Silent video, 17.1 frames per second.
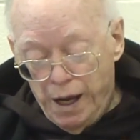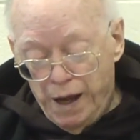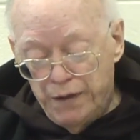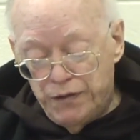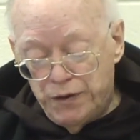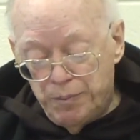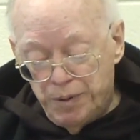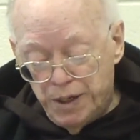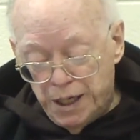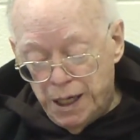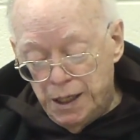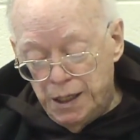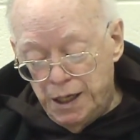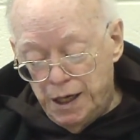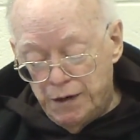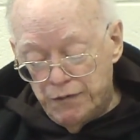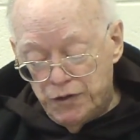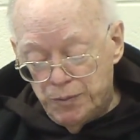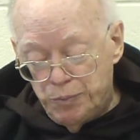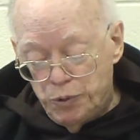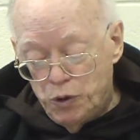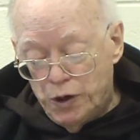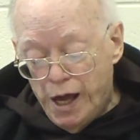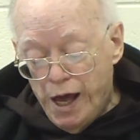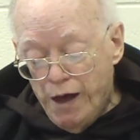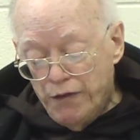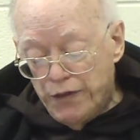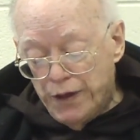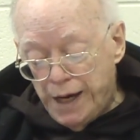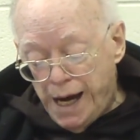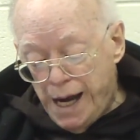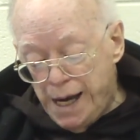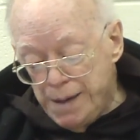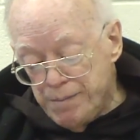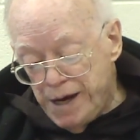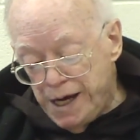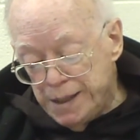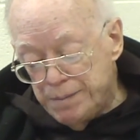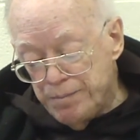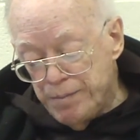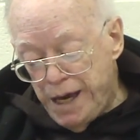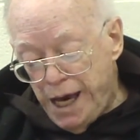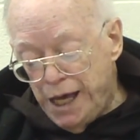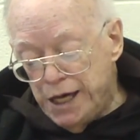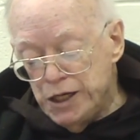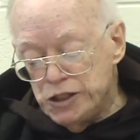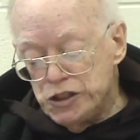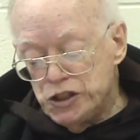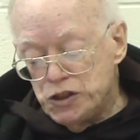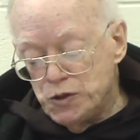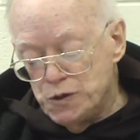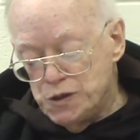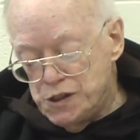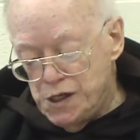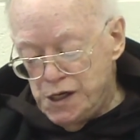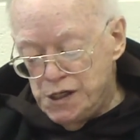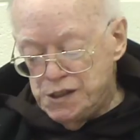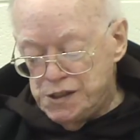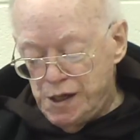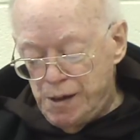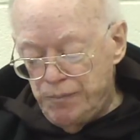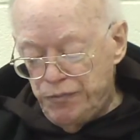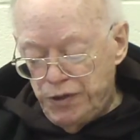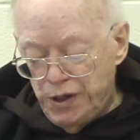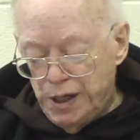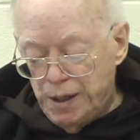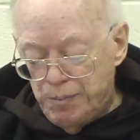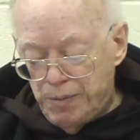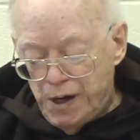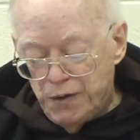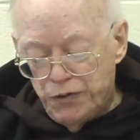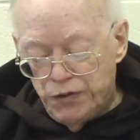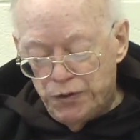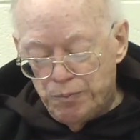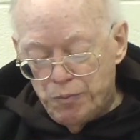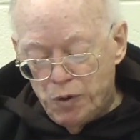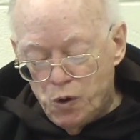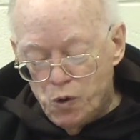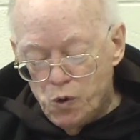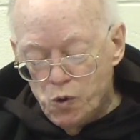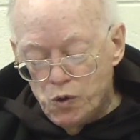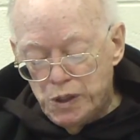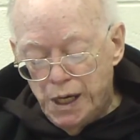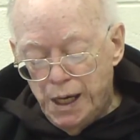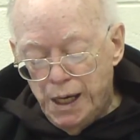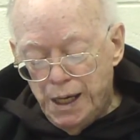at the beginning of the book, that I might manage to say something about the mode